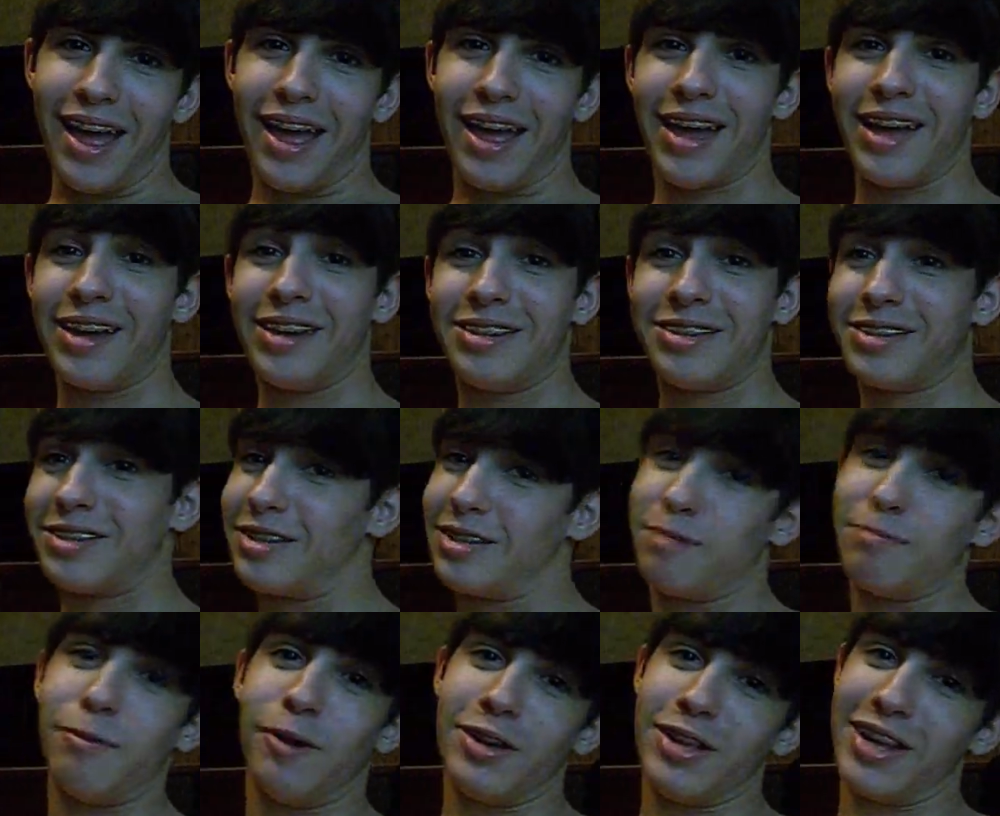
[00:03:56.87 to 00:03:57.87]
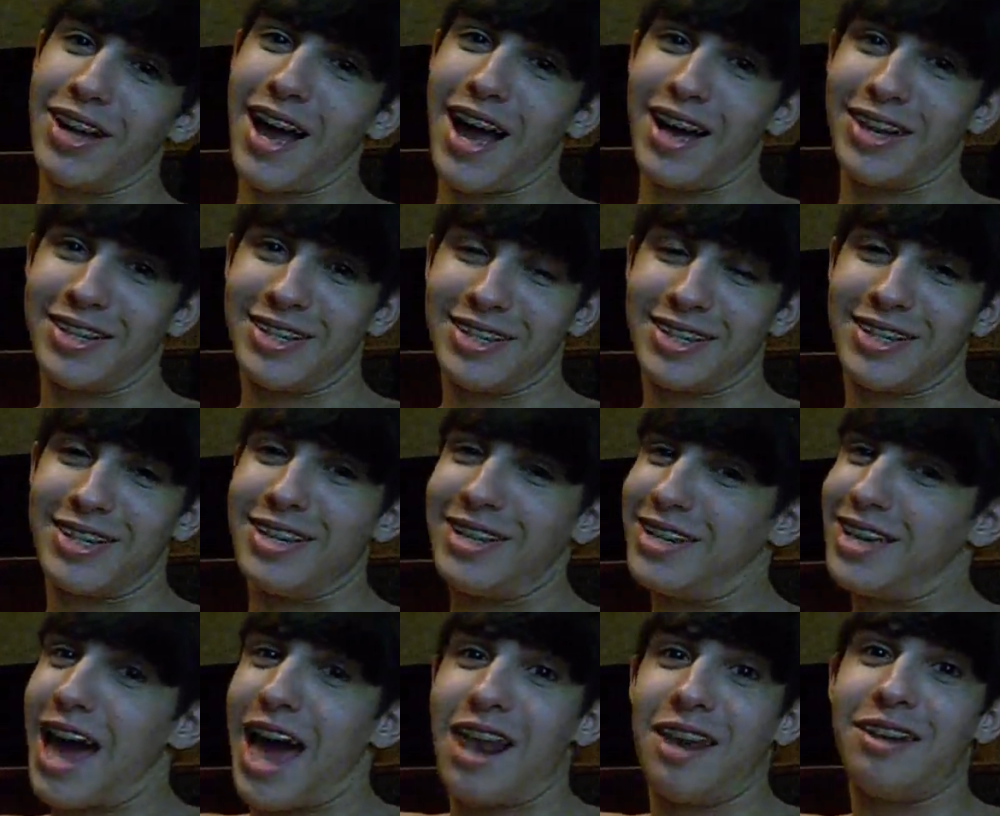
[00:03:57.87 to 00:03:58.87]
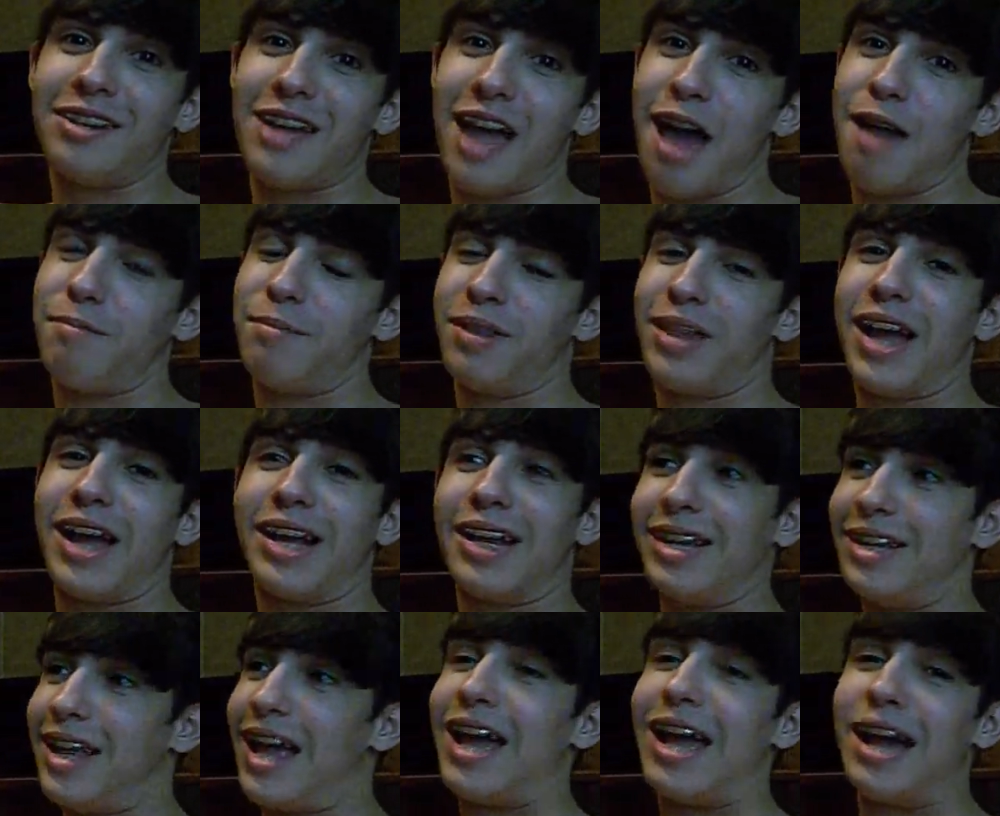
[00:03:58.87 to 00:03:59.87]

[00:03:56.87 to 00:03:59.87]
And come on, you guys just gotta look at him and be like,